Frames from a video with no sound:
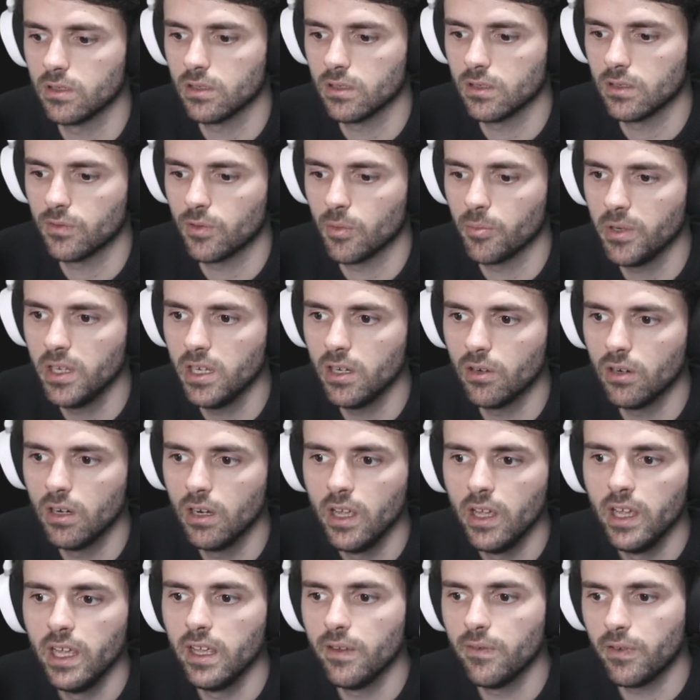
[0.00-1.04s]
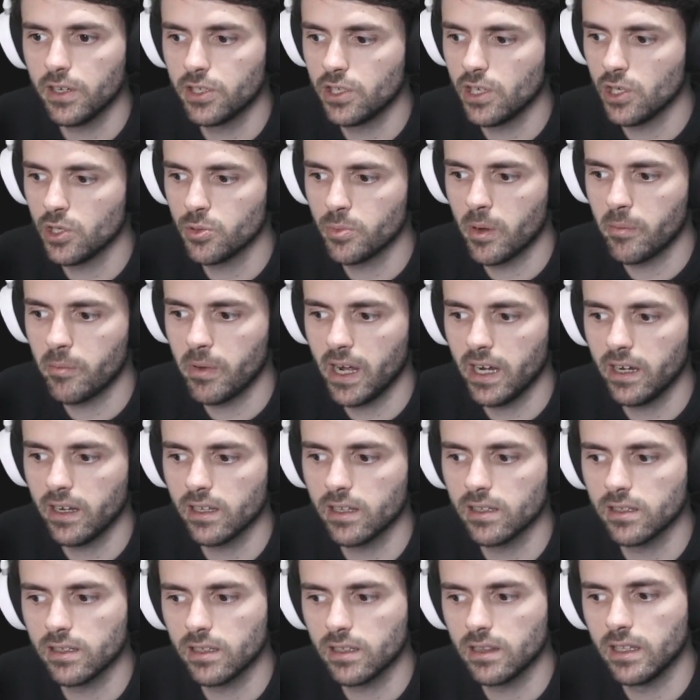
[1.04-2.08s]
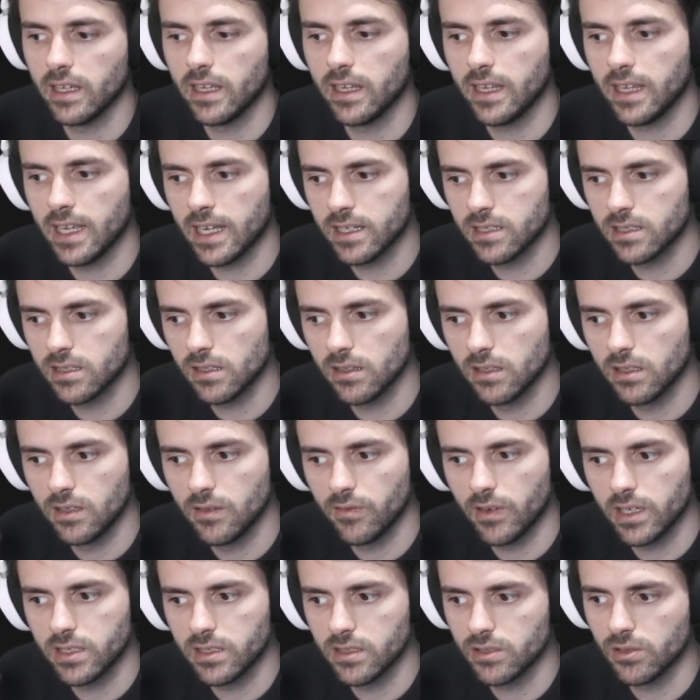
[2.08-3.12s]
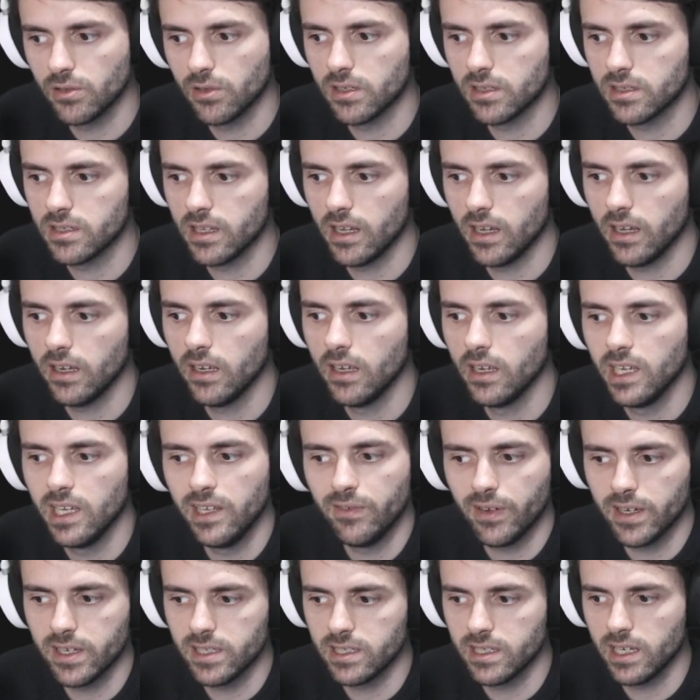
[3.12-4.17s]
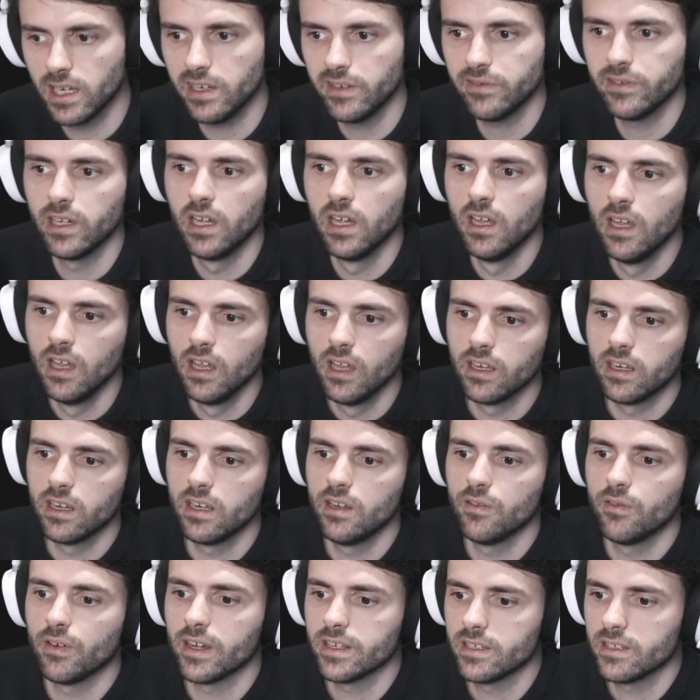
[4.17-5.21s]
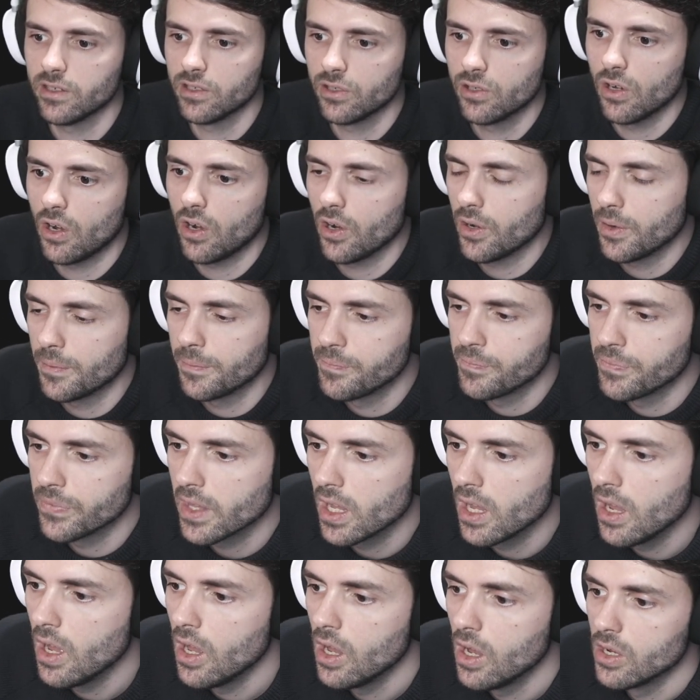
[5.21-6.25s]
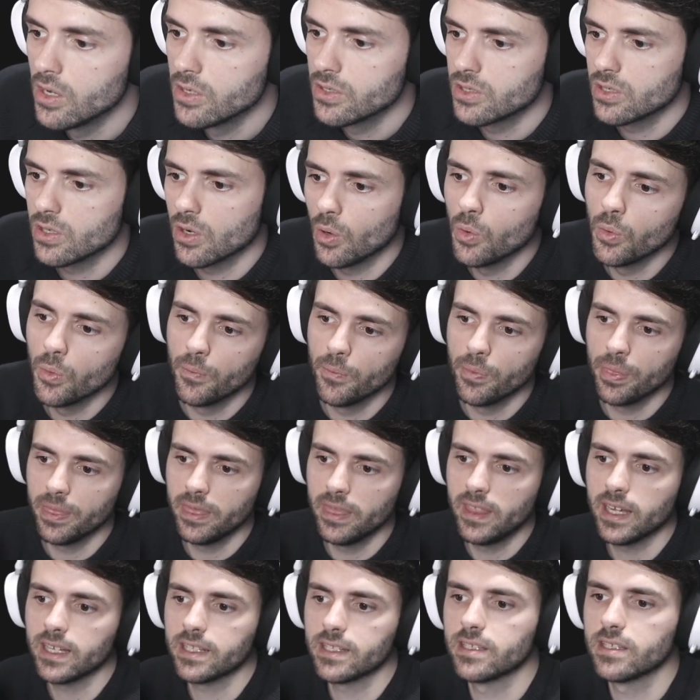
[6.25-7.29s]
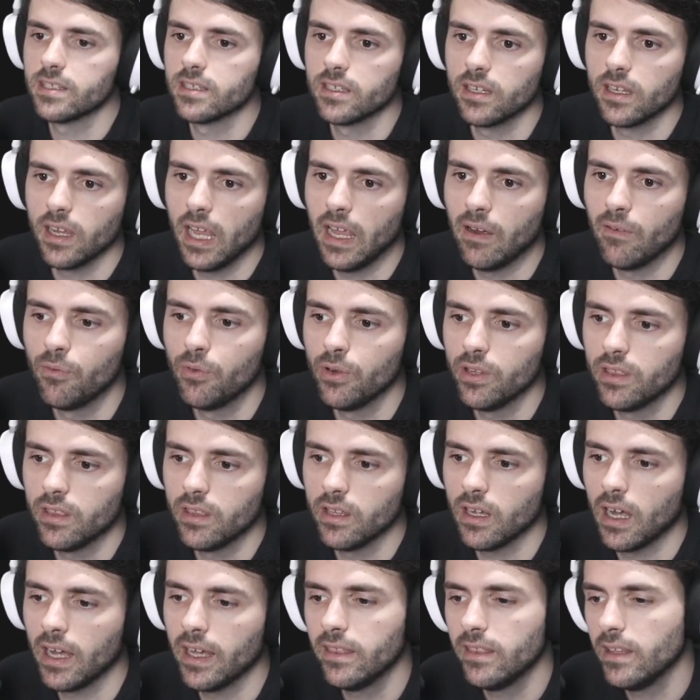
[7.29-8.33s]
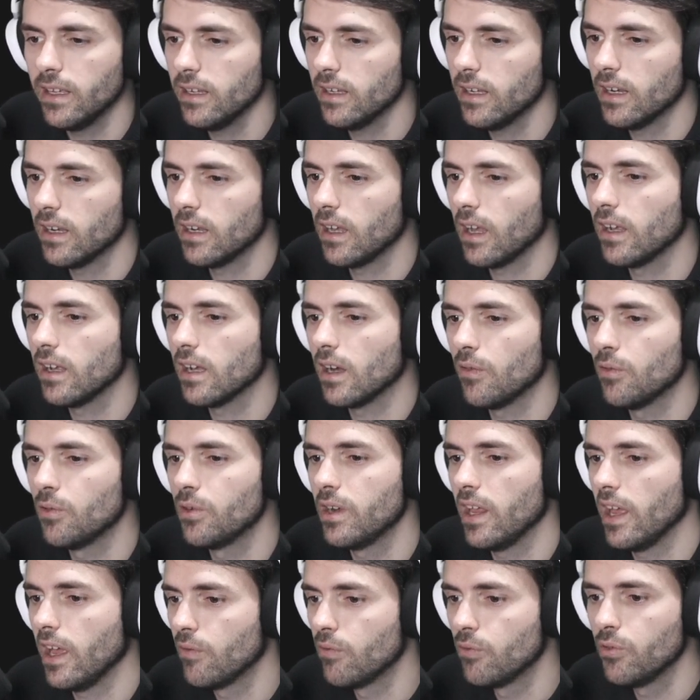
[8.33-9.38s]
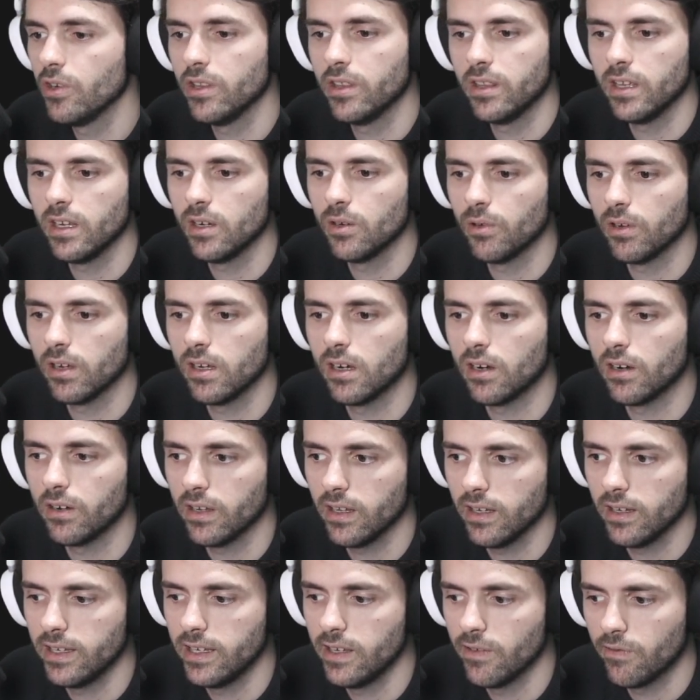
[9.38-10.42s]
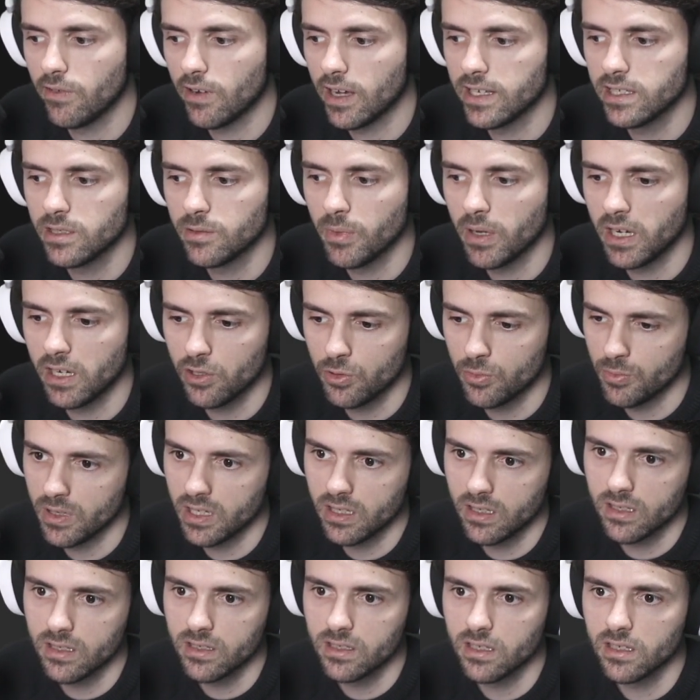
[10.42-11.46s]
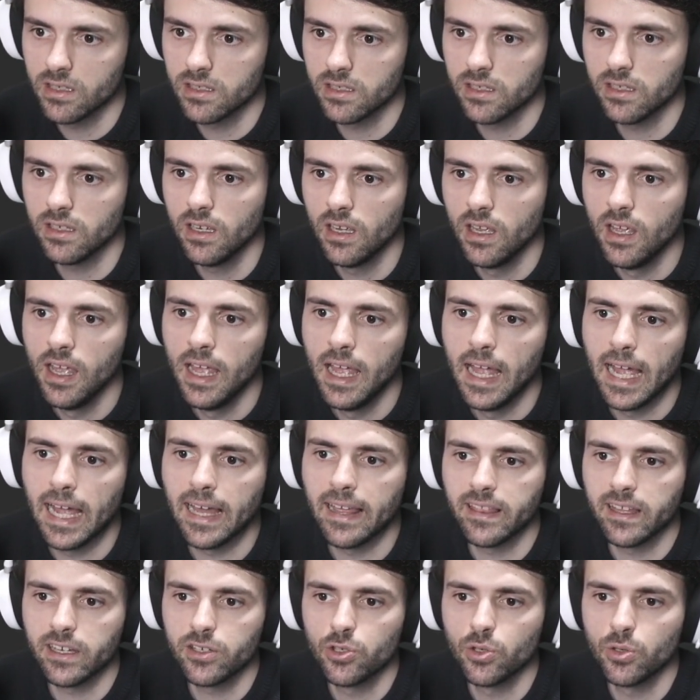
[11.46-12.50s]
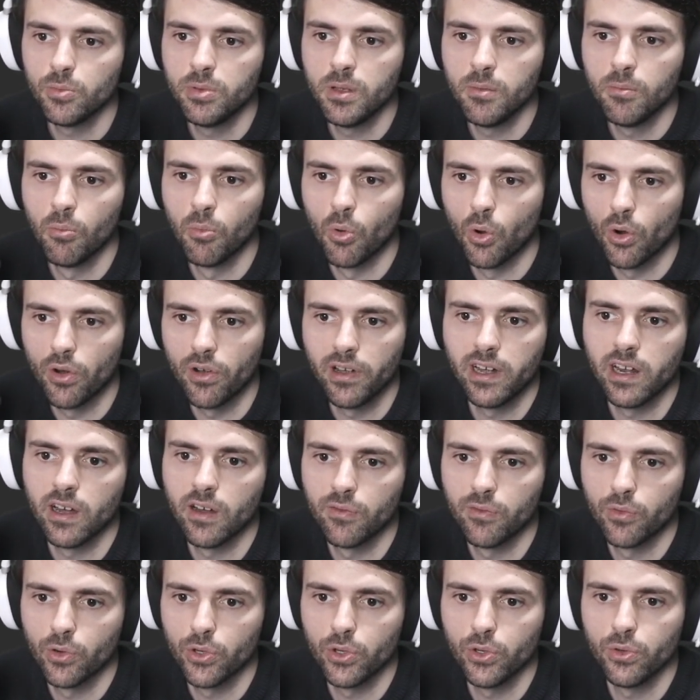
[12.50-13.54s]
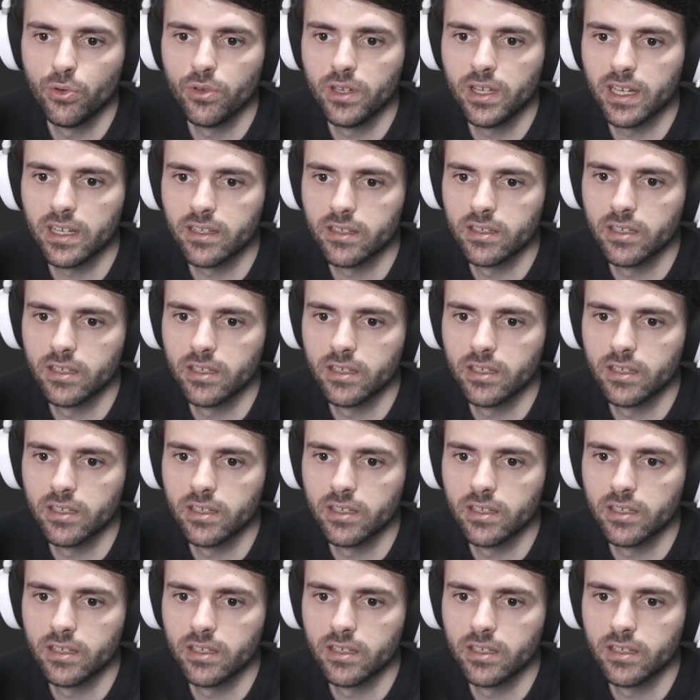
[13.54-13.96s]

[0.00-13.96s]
from here. If I change my mind, I can click cancel. The device is gonna stay. If I save, the device is gone. So that's everything. I think that I covered everything regarding device management in Sizzy, and that should be more enough for you to get